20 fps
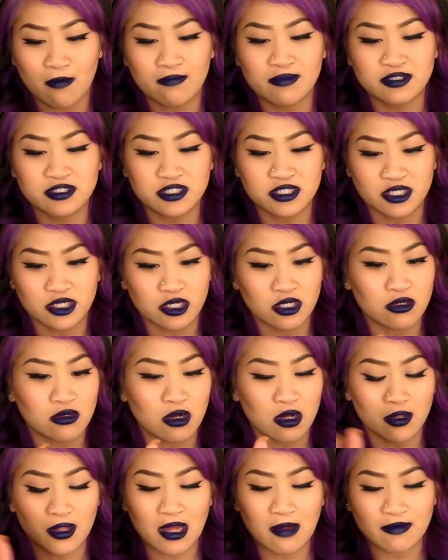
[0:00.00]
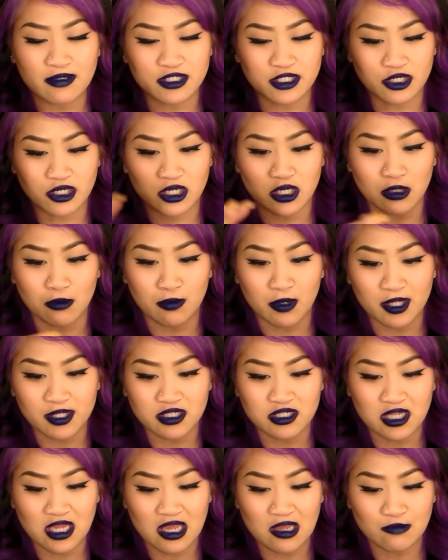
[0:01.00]
material, well, not material, but
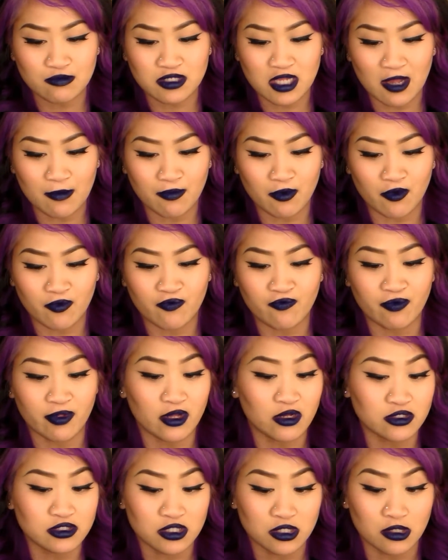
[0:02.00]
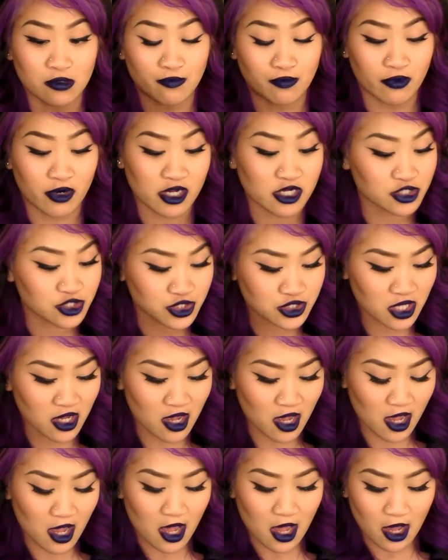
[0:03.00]
same type of feel to the brush.
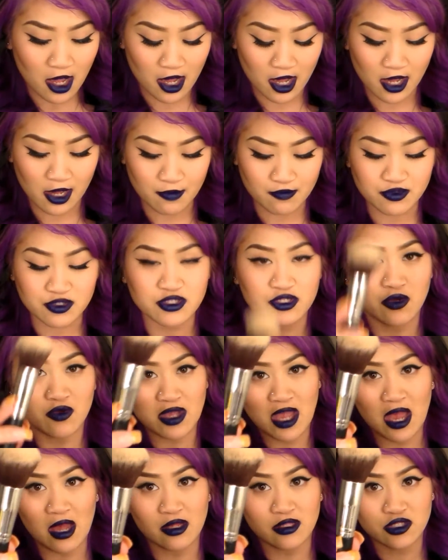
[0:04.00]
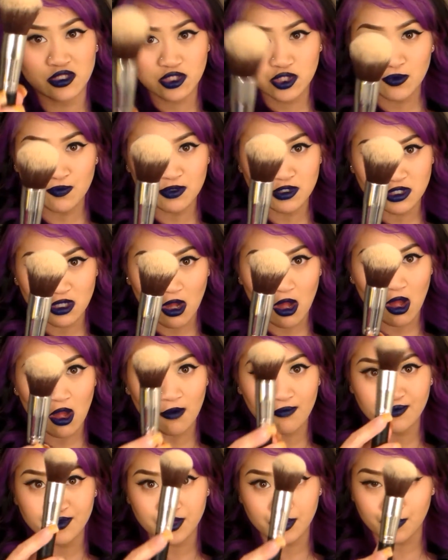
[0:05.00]
So yeah, super
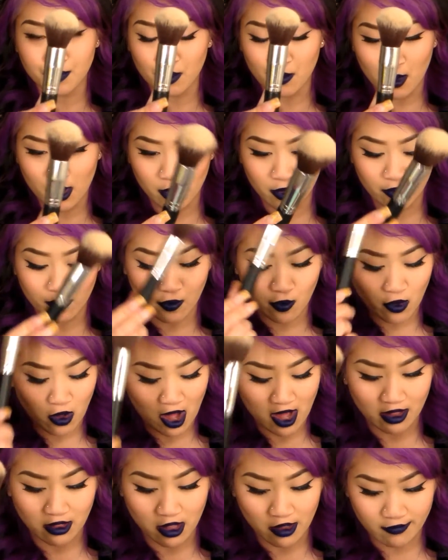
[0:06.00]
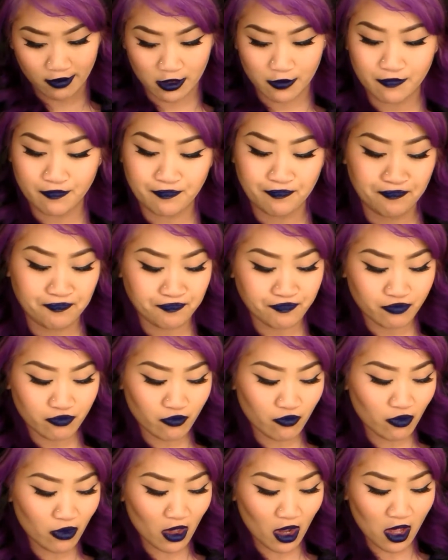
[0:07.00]
soft, super wonderful. I love it.
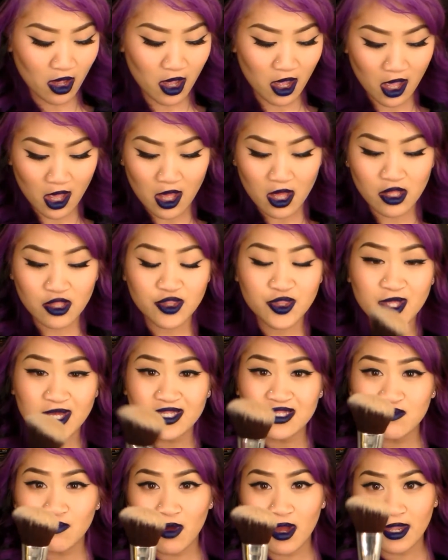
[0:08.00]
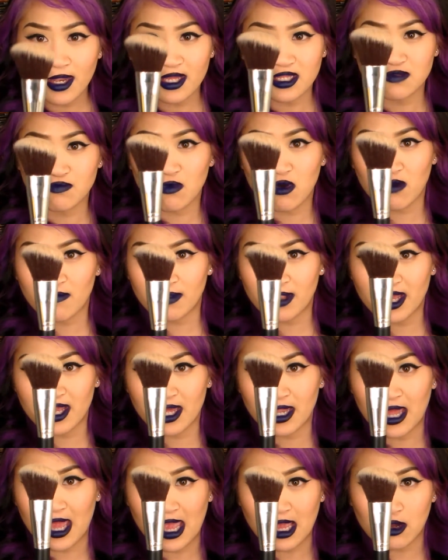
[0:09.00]
This one is more of
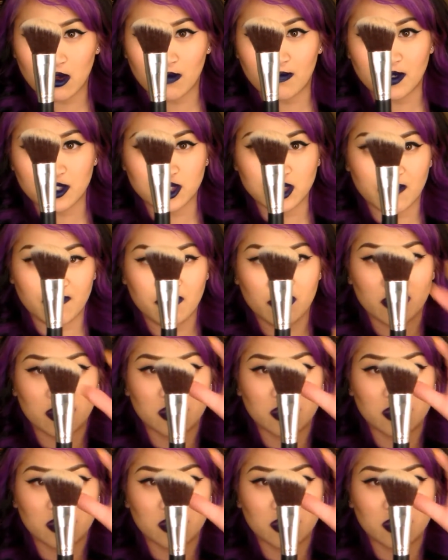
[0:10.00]
like an angle brush, if